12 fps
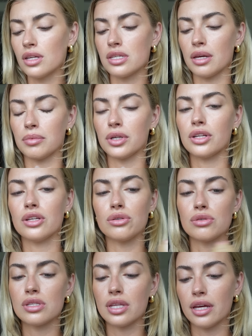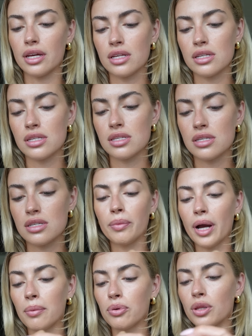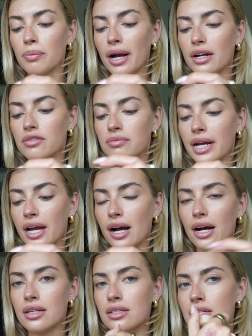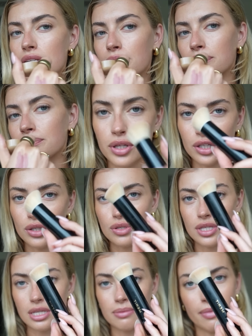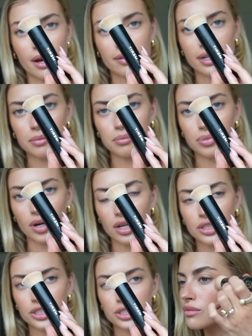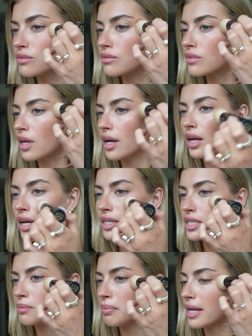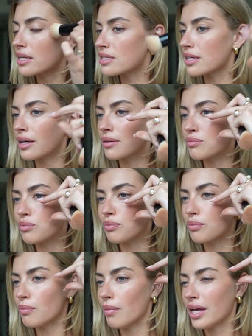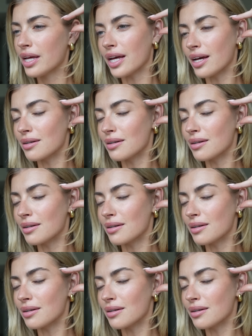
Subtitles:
So I'm gonna use this, warm it up on the back of my hand. I'm gonna use this Merit brush. I like to place it here,